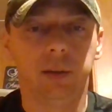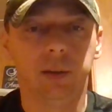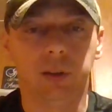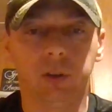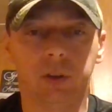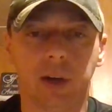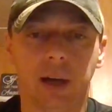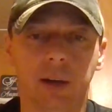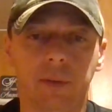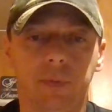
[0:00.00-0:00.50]
to
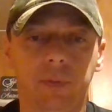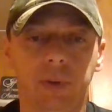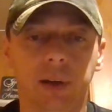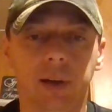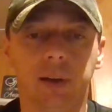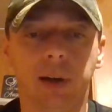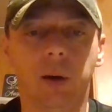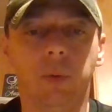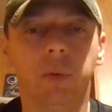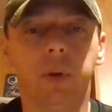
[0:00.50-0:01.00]
try to
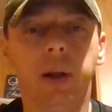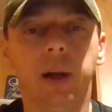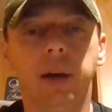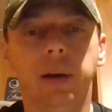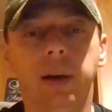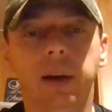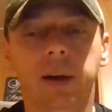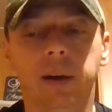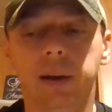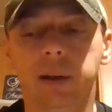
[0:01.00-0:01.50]
figure out where that
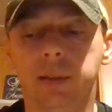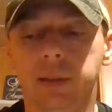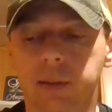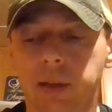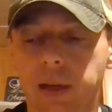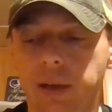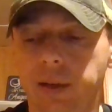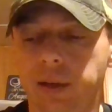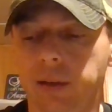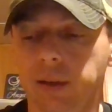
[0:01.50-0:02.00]
deer is. Is
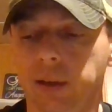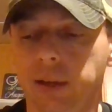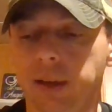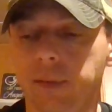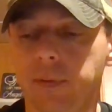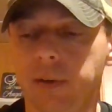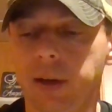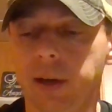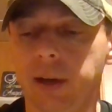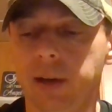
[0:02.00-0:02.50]
that deer
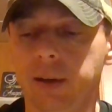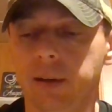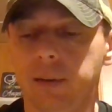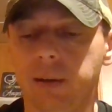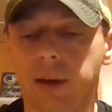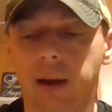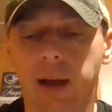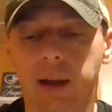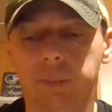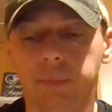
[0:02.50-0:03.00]
living here?
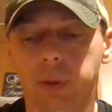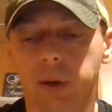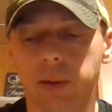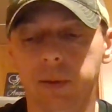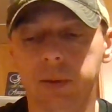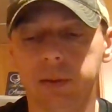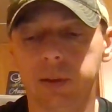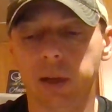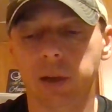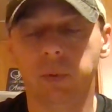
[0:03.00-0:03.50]
And I'd
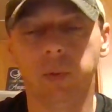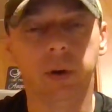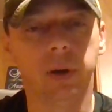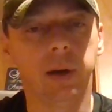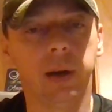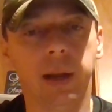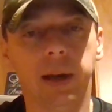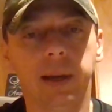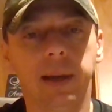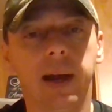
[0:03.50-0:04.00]
probably say, well,
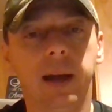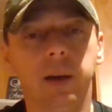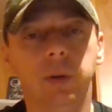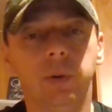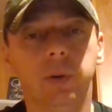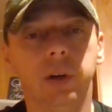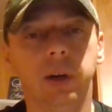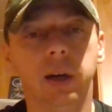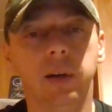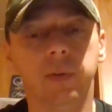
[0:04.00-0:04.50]
it ain't got no
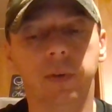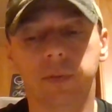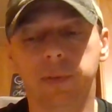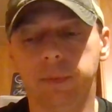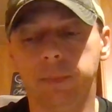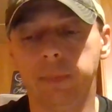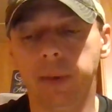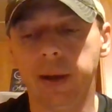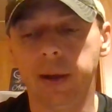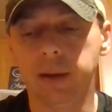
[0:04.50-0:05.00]
cover
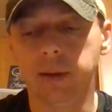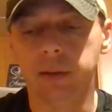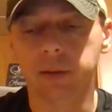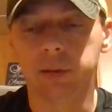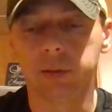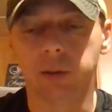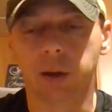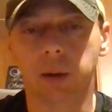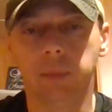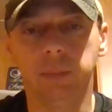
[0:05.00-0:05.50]
for bedding.
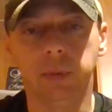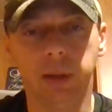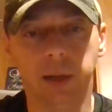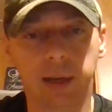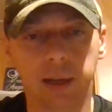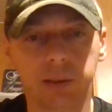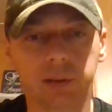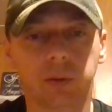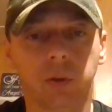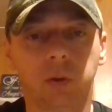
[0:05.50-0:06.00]
So then
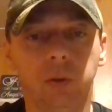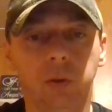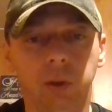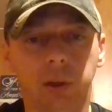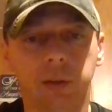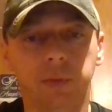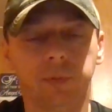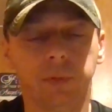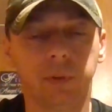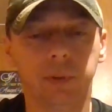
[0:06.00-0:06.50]
I start
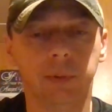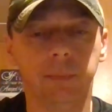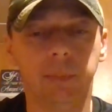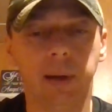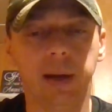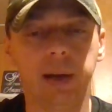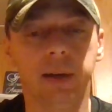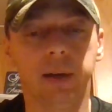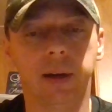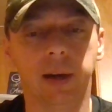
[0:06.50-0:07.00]
looking for the
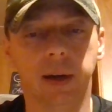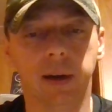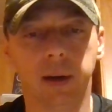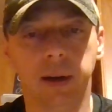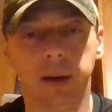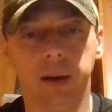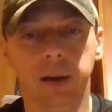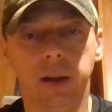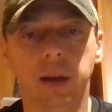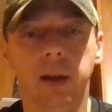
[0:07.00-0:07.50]
bedding area.
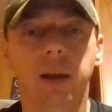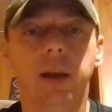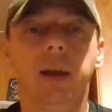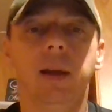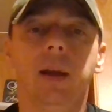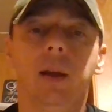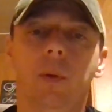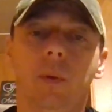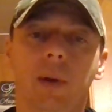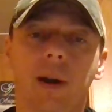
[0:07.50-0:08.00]

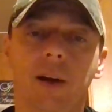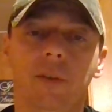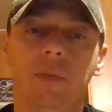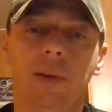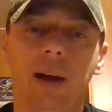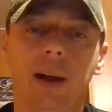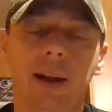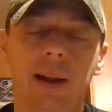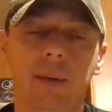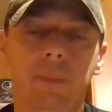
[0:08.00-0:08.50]
When I
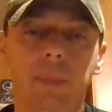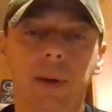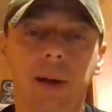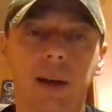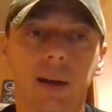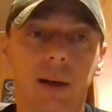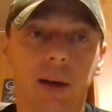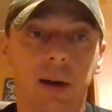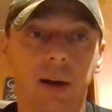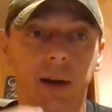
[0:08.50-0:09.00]
find that
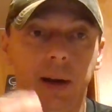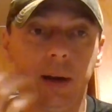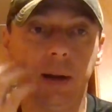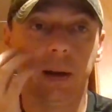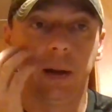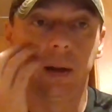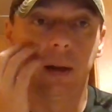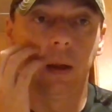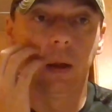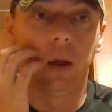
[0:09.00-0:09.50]
bedding area,